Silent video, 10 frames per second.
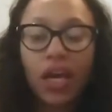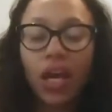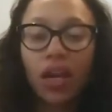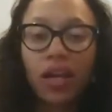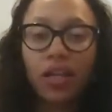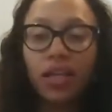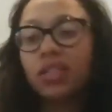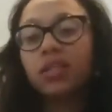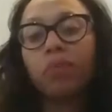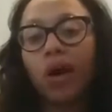and it
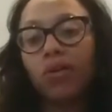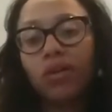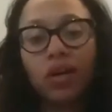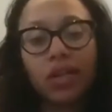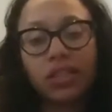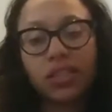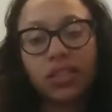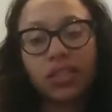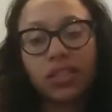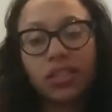needs about uh,
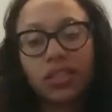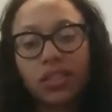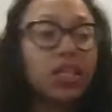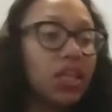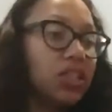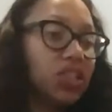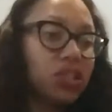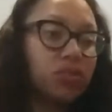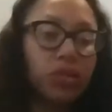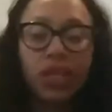seventeen
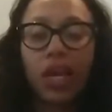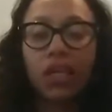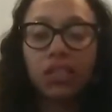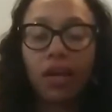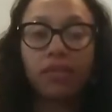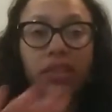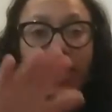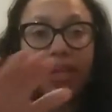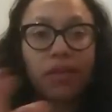inches with the gauge and everything